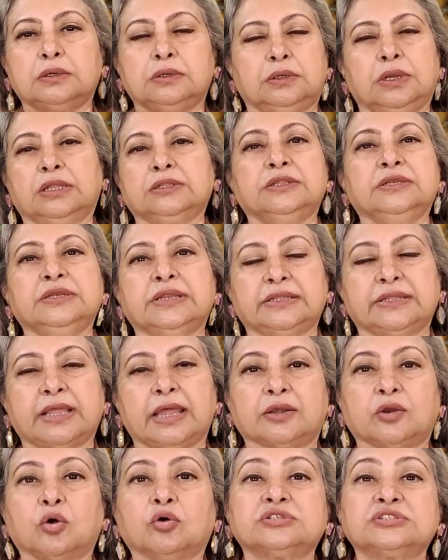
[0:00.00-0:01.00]
Nothing like
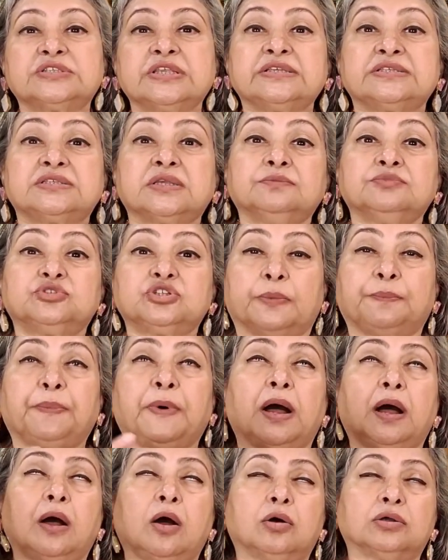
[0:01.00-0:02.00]
that. Or say some
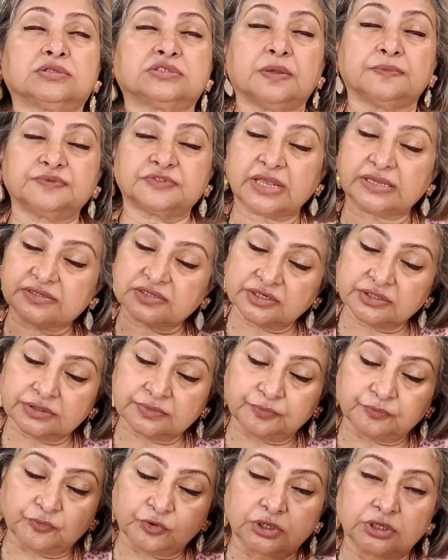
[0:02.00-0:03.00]
japa or some Sanskrit
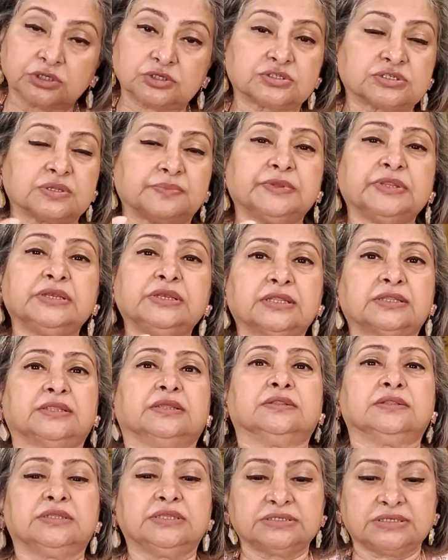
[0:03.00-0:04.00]
words or something,
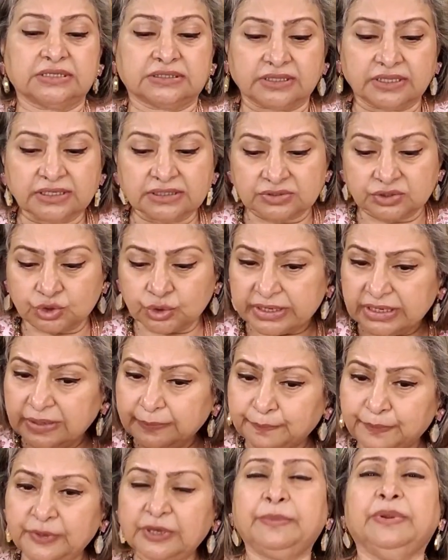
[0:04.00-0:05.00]
nothing. These are things you can
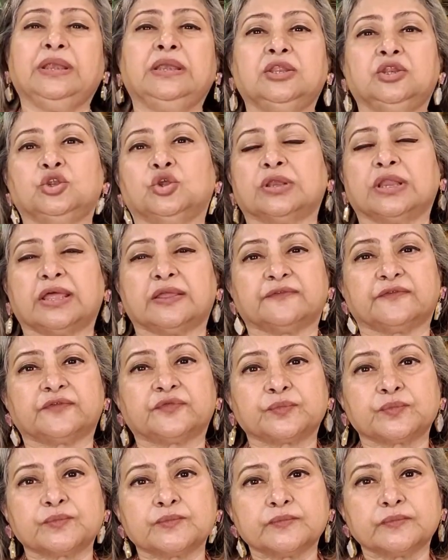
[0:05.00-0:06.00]
implement in your
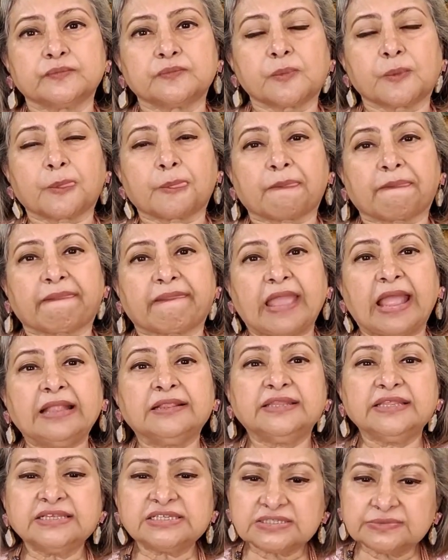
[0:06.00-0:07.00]
life.
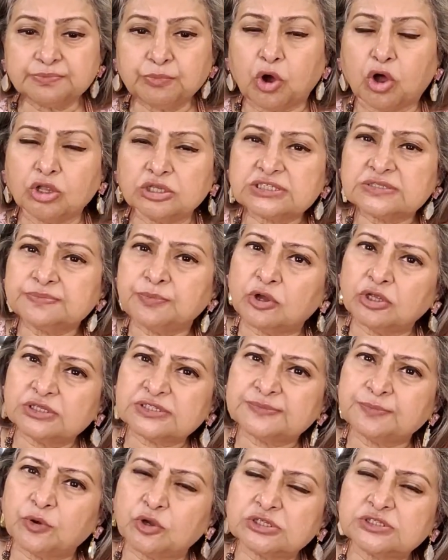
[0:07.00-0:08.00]
And these small
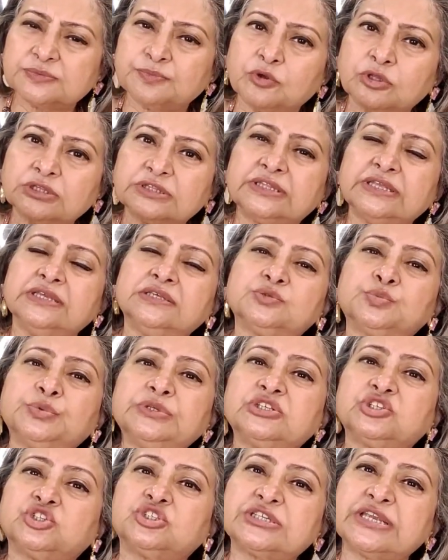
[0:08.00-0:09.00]
things
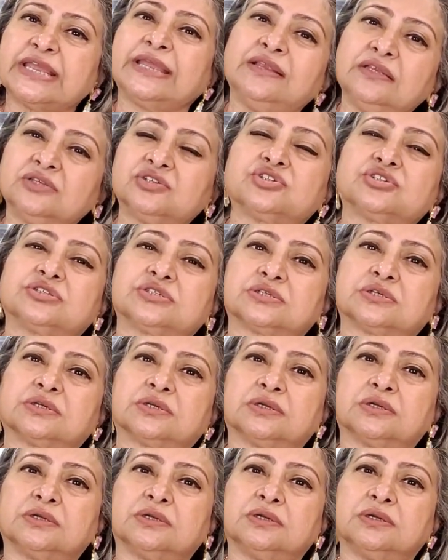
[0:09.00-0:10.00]
will change
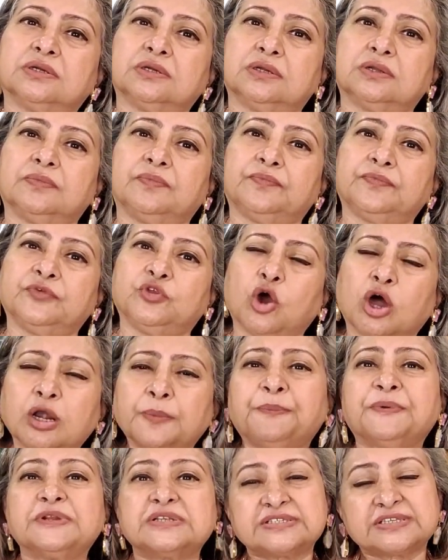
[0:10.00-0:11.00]

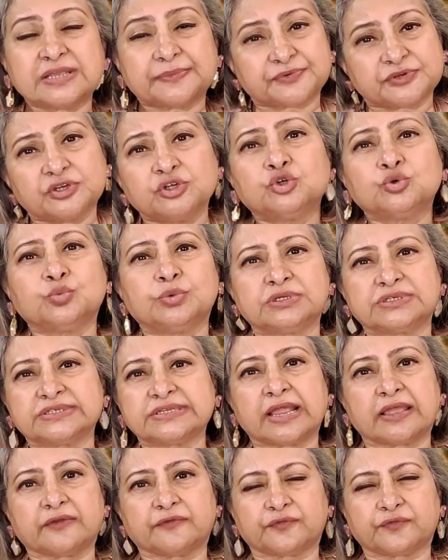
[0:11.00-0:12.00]
your perception towards
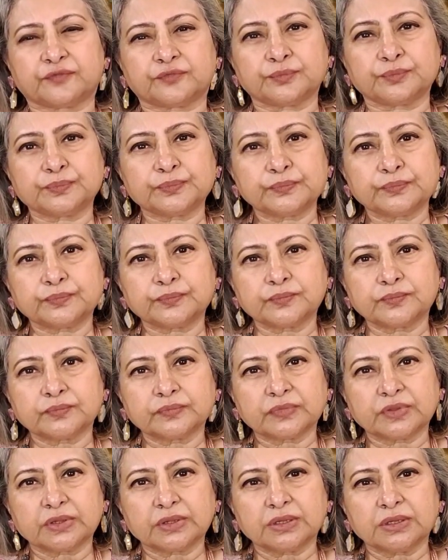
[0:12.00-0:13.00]
life.
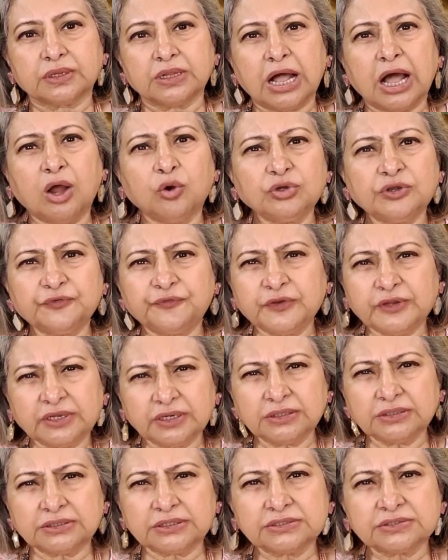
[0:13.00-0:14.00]
How
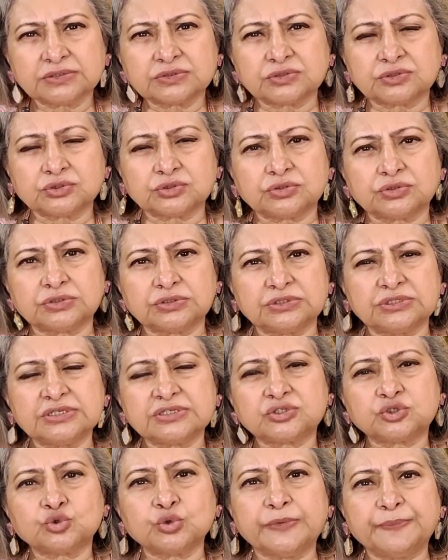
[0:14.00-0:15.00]
difficult is
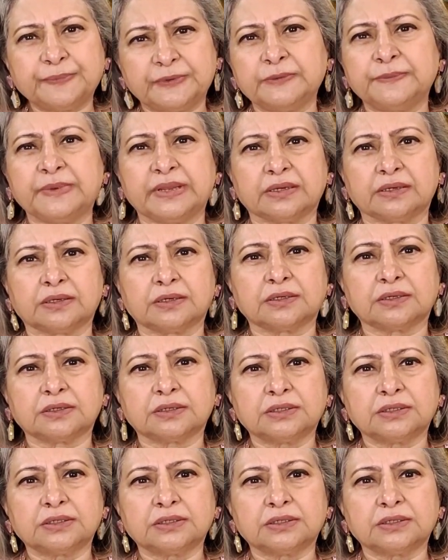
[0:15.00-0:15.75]
this to implement?